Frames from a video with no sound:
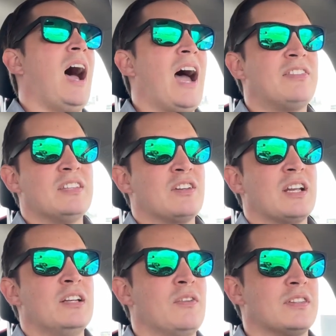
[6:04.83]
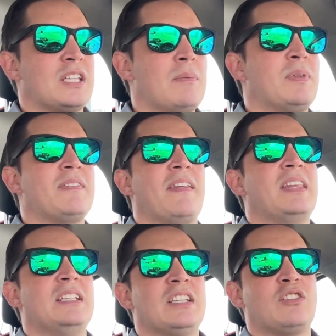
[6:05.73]
I think they're going to do the same thing that
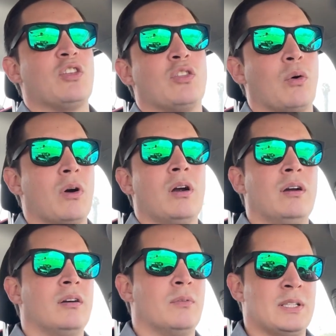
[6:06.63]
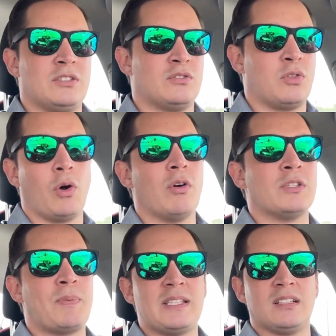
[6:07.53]
they did to Thor, which Thor
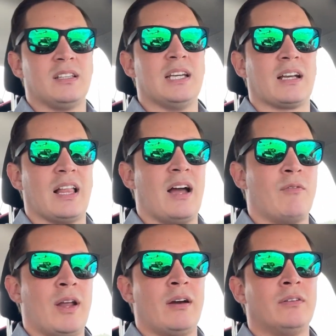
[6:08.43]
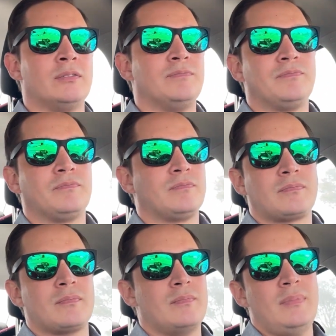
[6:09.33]
is basically a clown now,
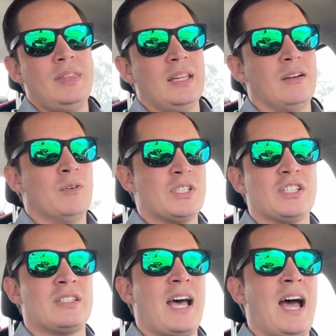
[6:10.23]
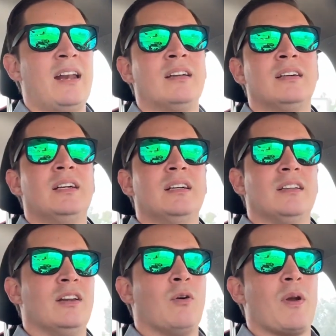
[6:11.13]
which is sad.
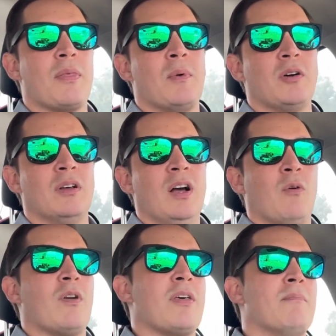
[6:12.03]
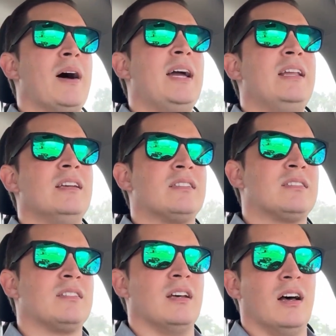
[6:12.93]
One of the
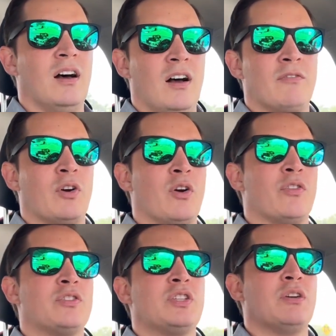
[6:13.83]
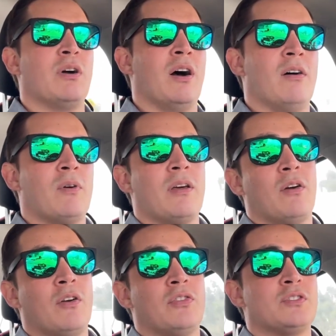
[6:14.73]
mightiest of one of
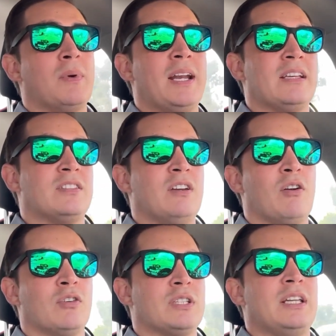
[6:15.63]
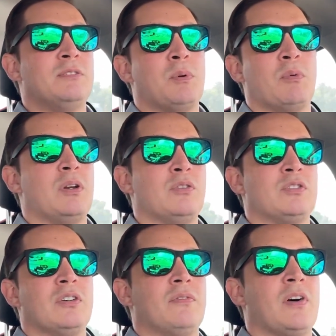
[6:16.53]
Earth's mightiest heroes, and he's been
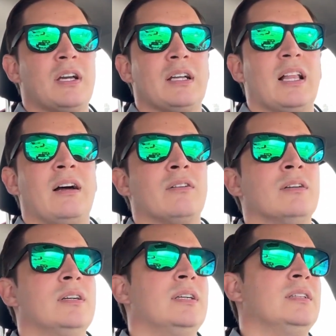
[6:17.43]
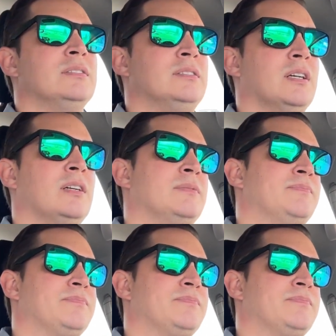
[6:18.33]
reduced to a fucking clown. So